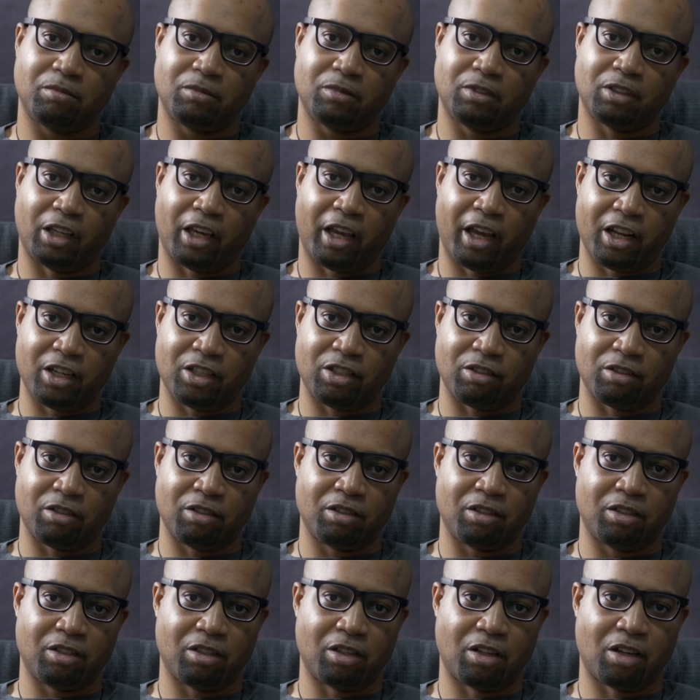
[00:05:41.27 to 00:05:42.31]
to answer
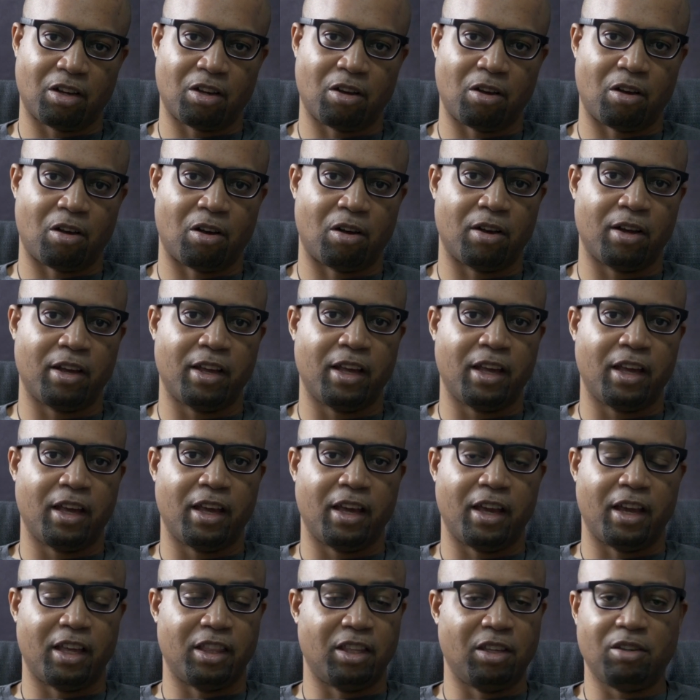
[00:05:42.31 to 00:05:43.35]
a call,
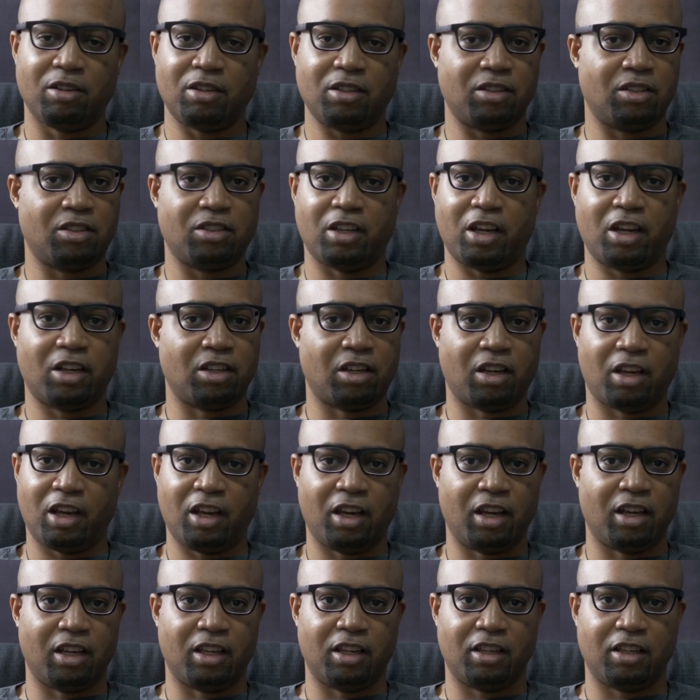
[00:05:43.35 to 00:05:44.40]
and then you can shake your
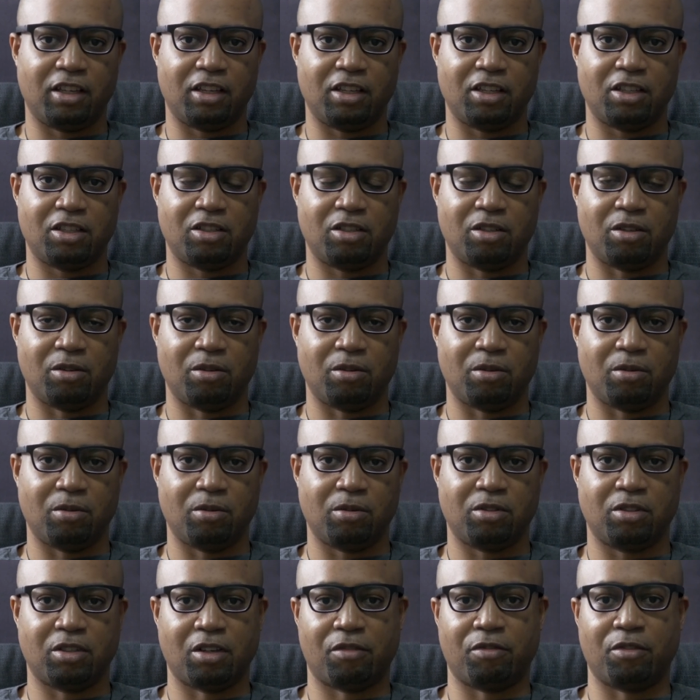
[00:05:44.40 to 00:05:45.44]
head to
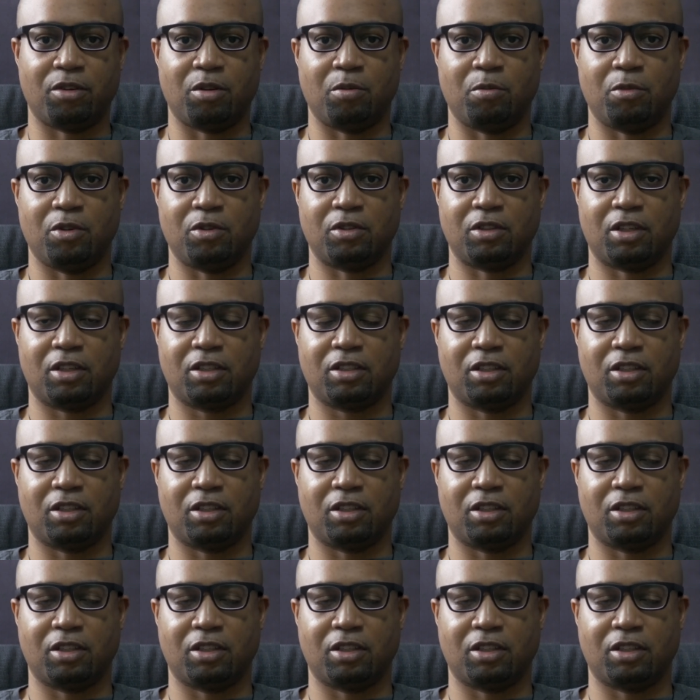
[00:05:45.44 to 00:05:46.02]
shuffle your music.